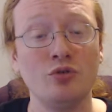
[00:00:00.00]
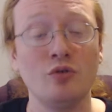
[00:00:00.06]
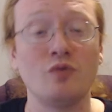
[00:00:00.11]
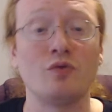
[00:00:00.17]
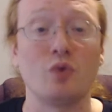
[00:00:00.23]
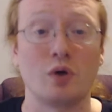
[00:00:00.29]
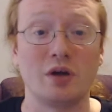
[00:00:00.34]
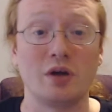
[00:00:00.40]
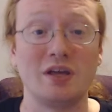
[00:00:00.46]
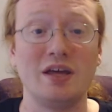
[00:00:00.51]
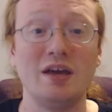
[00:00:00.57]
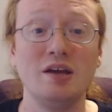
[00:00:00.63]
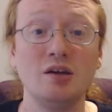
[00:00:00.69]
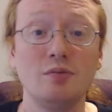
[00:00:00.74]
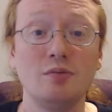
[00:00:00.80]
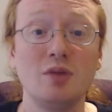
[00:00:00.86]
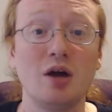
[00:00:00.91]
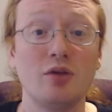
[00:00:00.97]
for
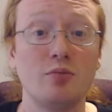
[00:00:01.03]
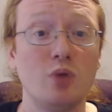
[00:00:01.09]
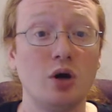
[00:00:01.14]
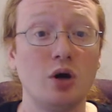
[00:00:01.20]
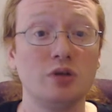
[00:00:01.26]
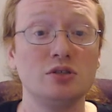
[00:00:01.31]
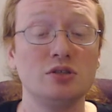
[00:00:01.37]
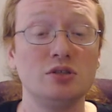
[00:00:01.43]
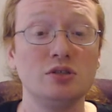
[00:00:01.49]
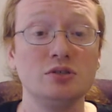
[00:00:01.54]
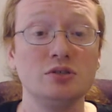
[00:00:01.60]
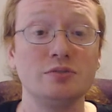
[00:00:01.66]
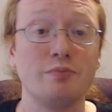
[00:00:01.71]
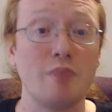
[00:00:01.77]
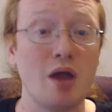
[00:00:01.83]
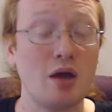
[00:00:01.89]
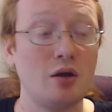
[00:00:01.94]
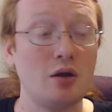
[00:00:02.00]
Kingdom Death Monsters
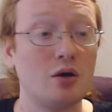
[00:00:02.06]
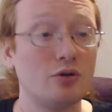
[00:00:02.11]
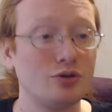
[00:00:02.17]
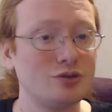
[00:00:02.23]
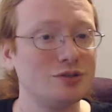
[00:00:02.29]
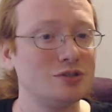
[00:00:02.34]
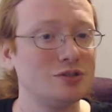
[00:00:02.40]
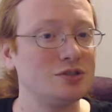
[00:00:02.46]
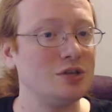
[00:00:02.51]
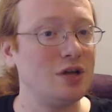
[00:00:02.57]
Manhunter